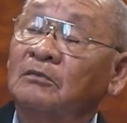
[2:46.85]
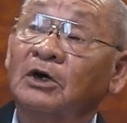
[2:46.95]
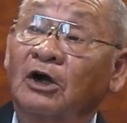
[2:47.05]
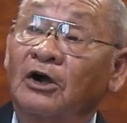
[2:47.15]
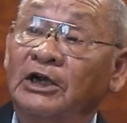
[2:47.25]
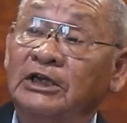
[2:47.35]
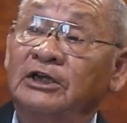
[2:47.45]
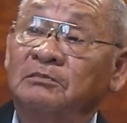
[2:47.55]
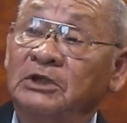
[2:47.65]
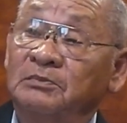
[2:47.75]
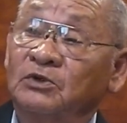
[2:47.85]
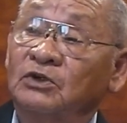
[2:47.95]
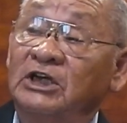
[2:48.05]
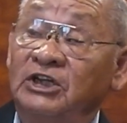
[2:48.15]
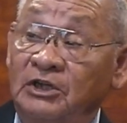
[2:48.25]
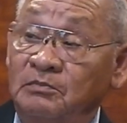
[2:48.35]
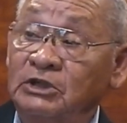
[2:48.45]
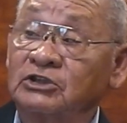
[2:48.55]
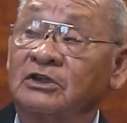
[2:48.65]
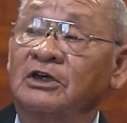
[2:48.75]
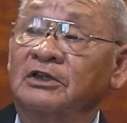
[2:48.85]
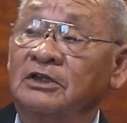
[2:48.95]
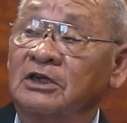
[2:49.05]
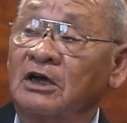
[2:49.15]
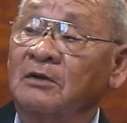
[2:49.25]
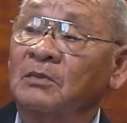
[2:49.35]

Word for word: among our Indian people, Indian Mission at the time.